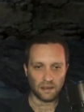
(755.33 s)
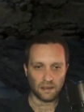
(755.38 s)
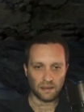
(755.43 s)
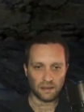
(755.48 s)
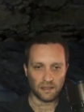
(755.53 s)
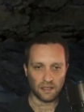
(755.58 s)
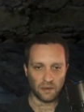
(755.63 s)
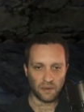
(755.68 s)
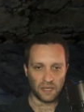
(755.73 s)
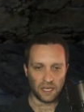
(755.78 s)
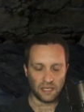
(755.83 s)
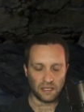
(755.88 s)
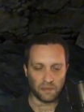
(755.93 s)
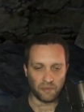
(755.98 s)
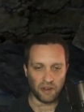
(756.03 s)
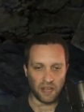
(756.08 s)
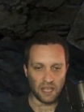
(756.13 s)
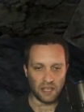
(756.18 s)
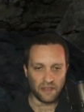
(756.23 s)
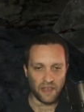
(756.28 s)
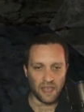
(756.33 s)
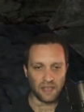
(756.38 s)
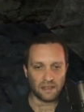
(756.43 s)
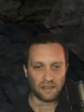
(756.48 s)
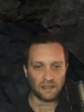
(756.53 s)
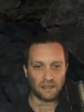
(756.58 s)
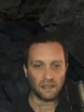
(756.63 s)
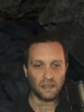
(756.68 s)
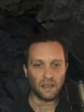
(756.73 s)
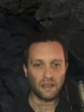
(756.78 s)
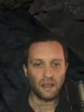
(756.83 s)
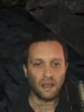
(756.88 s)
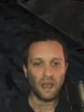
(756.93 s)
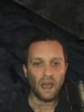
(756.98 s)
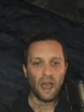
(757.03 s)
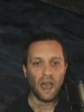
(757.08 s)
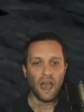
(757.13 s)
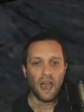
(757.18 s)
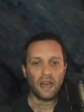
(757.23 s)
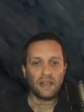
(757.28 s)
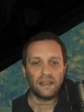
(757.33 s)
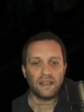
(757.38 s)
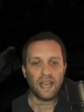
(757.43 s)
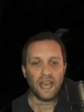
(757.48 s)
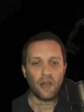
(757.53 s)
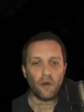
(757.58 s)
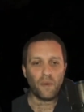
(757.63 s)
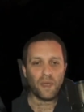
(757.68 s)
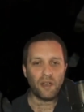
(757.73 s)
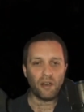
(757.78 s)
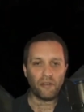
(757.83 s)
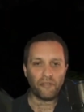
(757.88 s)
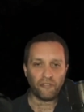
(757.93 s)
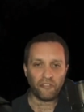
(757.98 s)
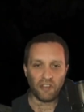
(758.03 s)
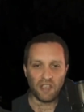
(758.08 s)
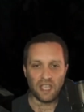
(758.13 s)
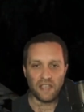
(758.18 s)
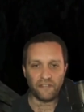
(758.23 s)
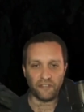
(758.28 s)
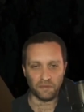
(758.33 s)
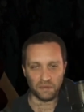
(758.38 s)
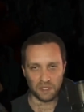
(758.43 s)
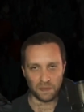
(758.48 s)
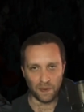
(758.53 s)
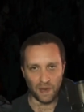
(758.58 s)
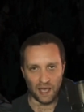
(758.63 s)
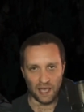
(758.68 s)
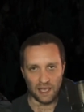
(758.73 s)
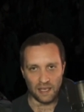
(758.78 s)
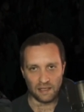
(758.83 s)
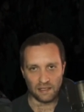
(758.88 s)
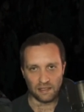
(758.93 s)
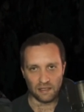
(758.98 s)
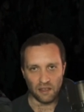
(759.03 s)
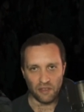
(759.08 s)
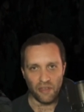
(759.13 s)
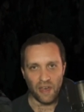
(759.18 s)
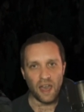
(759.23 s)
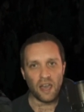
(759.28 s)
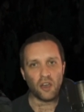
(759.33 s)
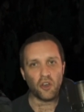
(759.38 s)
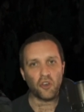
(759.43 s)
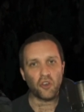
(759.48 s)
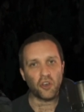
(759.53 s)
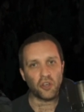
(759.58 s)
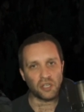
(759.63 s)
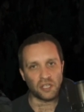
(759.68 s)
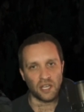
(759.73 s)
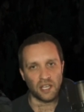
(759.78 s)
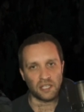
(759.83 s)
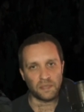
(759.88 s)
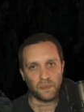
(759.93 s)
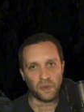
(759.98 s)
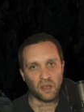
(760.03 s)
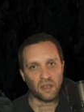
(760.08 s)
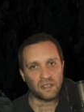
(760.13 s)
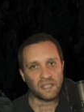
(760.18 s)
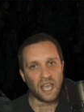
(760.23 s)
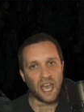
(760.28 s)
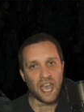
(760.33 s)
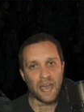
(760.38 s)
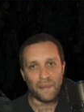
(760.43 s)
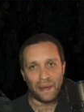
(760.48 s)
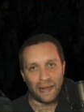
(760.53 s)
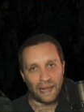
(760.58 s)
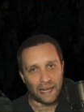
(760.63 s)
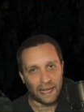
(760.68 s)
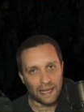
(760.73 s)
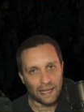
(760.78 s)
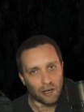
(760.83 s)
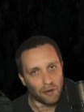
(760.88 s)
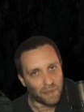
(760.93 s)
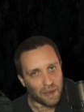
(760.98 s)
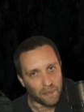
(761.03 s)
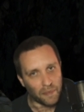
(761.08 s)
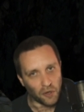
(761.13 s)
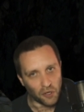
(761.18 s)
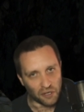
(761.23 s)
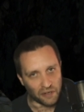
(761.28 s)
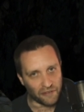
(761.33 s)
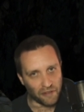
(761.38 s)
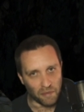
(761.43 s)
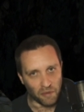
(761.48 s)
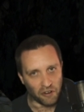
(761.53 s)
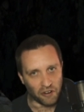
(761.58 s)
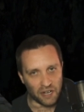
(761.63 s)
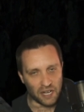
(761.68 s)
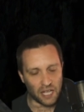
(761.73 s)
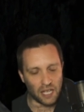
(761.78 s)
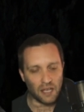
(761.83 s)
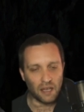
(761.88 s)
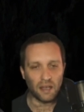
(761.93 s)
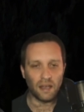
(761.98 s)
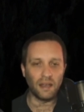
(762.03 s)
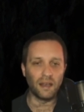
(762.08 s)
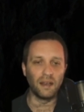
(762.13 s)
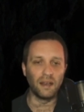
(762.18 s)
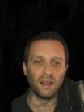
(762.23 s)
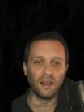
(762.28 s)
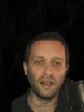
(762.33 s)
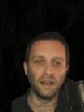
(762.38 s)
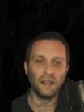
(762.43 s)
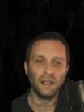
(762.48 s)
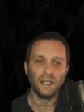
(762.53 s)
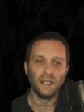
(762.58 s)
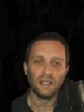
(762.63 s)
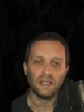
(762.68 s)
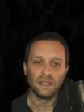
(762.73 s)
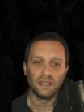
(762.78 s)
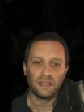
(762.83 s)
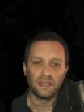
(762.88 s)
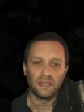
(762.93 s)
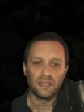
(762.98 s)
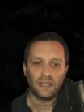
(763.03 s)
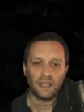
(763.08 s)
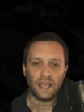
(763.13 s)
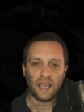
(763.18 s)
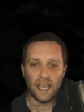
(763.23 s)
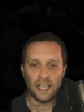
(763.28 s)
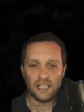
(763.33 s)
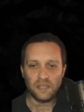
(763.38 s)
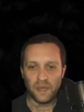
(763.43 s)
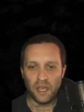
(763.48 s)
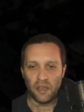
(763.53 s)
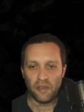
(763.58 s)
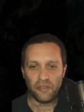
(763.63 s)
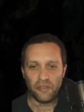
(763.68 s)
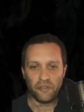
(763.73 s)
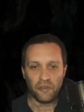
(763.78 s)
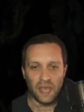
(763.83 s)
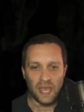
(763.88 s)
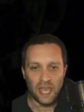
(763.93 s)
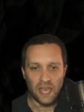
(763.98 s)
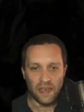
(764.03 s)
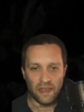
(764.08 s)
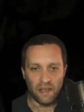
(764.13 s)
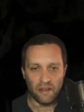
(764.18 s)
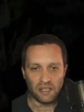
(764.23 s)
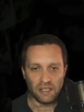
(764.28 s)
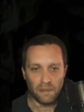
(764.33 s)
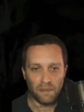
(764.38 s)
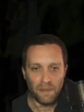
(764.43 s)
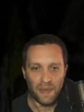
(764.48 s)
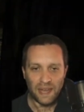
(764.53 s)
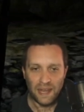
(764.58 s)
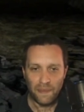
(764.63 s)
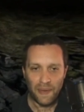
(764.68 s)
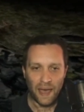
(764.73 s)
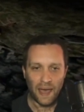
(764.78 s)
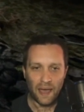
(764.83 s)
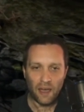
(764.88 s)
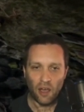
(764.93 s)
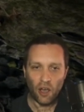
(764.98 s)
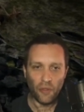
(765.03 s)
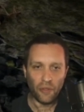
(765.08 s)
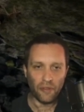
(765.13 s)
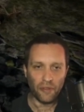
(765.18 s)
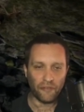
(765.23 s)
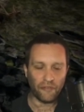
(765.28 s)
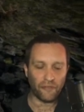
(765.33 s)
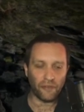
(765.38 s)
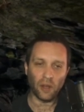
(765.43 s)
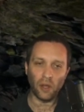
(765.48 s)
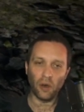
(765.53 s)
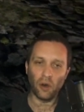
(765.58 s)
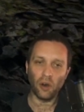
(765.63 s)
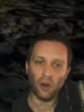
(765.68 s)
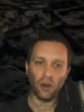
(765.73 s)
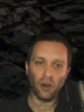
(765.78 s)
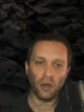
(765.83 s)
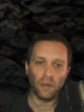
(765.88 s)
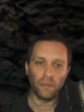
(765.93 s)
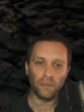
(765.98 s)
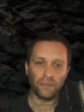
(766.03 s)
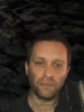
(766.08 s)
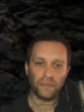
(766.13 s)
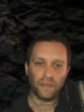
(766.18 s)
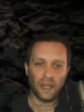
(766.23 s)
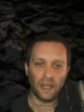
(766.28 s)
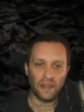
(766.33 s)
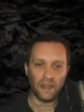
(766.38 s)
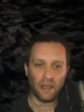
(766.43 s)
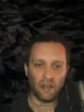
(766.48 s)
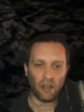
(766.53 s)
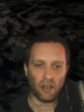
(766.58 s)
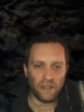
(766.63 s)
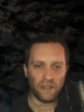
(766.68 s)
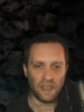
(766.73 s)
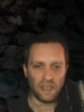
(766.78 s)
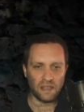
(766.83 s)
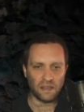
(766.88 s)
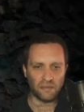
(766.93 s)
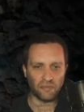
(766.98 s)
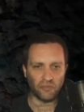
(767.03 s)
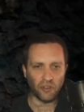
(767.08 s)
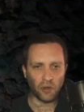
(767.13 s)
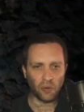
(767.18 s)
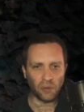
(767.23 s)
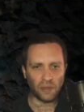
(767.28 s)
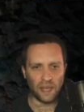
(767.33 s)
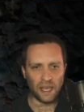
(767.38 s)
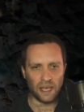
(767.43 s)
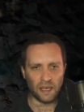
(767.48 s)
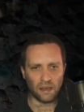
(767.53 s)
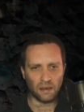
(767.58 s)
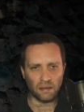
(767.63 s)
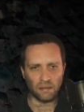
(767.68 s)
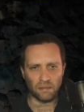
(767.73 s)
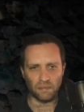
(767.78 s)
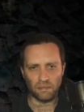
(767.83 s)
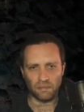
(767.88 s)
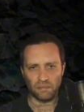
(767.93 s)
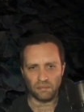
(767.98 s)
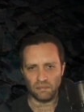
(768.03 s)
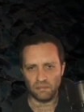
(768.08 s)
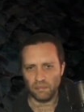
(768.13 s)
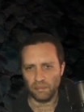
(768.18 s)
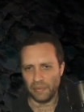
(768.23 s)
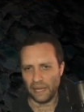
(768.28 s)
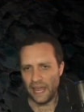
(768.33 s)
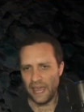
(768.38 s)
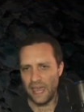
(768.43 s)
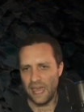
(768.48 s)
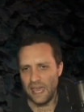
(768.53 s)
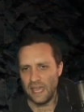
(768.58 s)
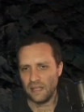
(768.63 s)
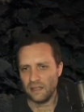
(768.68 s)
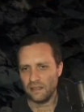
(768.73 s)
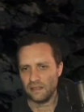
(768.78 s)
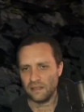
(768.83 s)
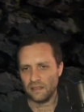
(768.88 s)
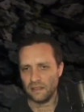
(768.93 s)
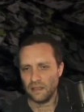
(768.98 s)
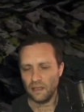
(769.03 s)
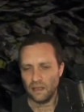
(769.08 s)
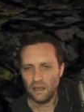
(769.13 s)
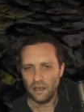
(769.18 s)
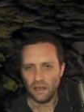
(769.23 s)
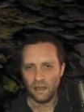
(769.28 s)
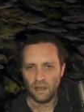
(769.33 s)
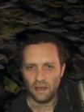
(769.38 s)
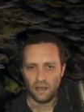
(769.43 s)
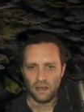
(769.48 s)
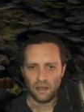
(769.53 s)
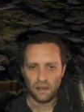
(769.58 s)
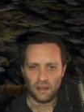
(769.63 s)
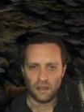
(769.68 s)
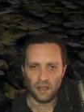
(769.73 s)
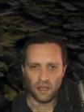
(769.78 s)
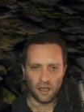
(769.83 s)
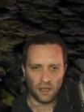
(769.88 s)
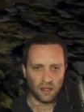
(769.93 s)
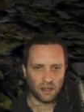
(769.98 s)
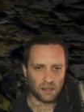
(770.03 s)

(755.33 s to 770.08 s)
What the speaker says: So we need to break this. And now we are free from spikes. Thank goodness, because I am a little bit bored of them already. Okay, as we go through here, there is a medipack on the floor. And there are these rolling blades that